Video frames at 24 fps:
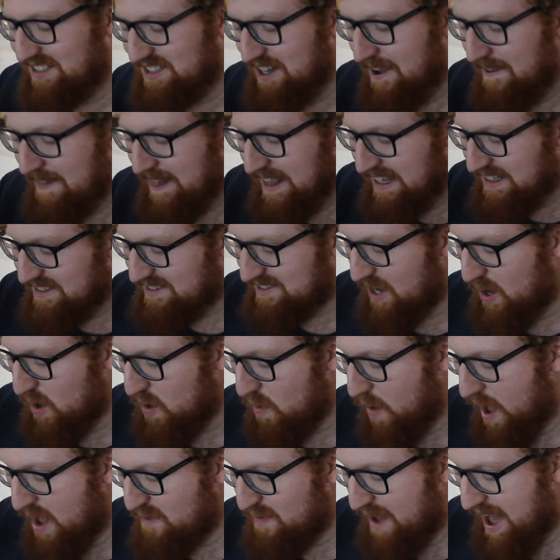So
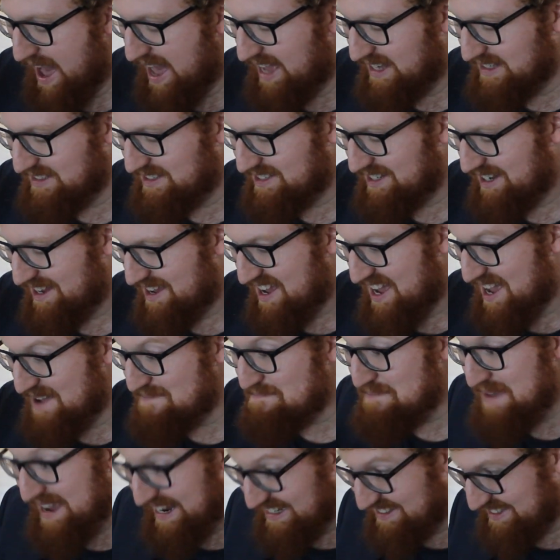I've had
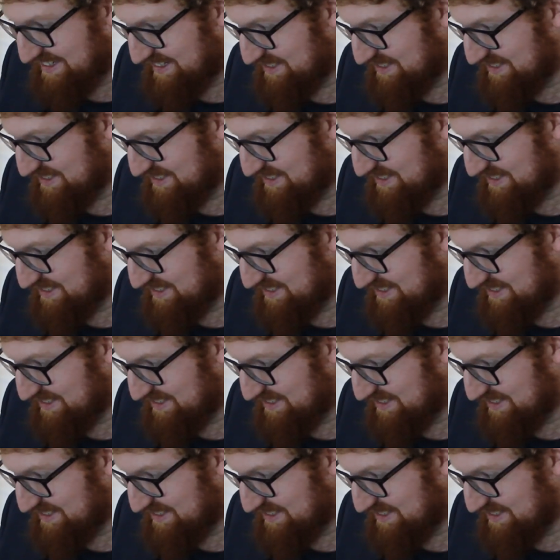amazing